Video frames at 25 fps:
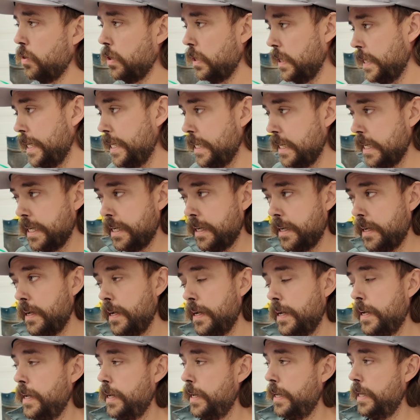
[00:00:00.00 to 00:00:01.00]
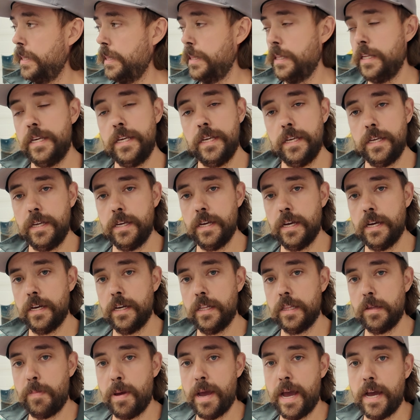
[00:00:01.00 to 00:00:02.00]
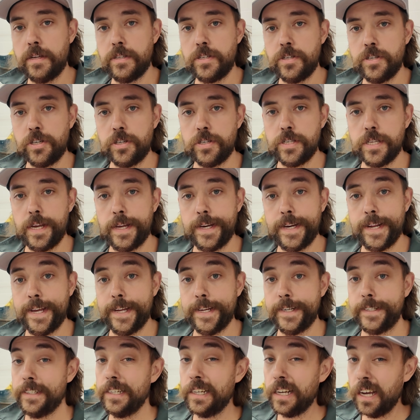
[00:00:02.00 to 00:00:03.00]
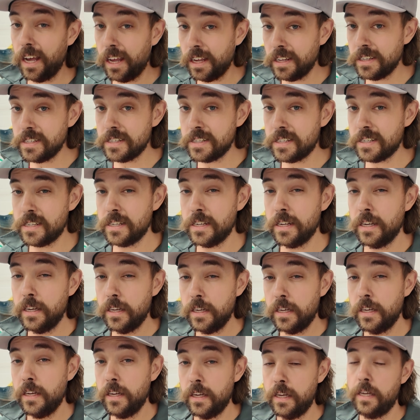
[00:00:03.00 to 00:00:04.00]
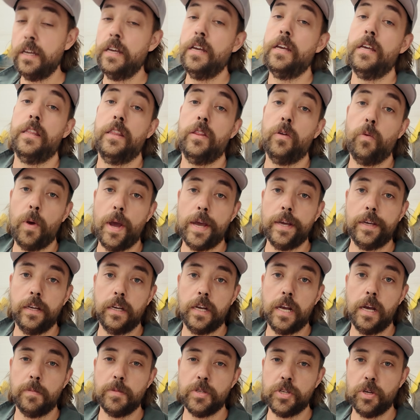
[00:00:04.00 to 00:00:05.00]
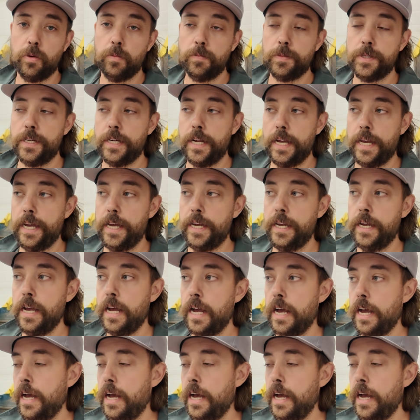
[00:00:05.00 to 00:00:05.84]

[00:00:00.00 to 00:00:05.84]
cleaning the passenger side head, because the wagon comes home today.